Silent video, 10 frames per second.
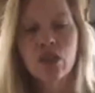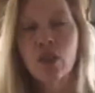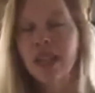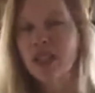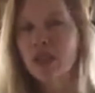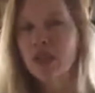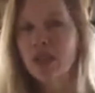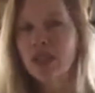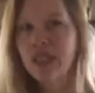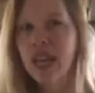traits
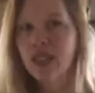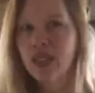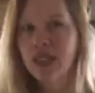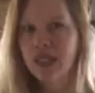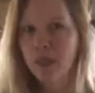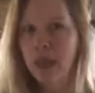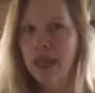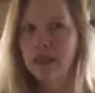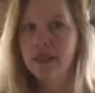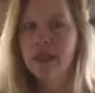tend to
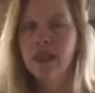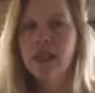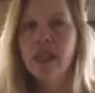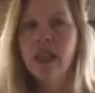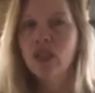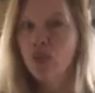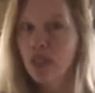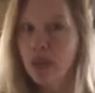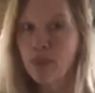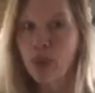dissipate. It's
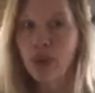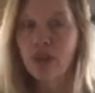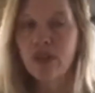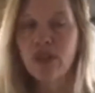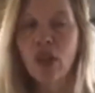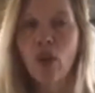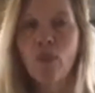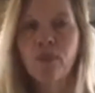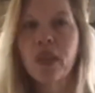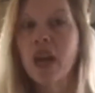really important.
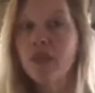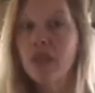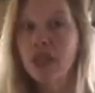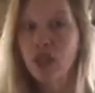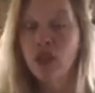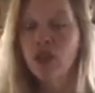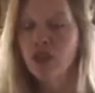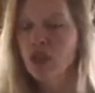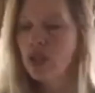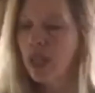So I
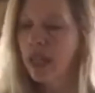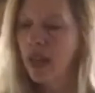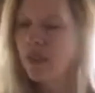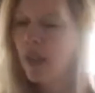encourage you to check